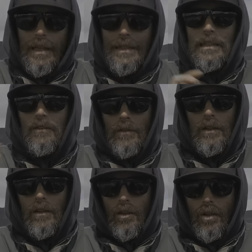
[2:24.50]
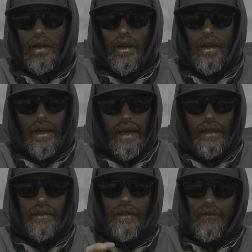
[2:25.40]
a different look. It
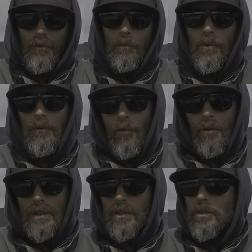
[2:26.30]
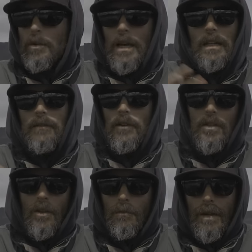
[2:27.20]
has different performance to any of
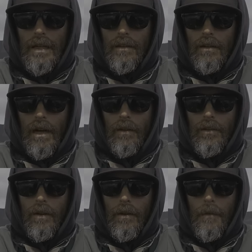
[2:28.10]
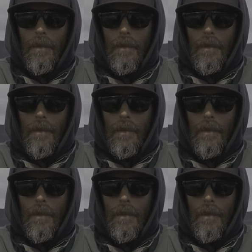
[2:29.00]
those other baits that are out there.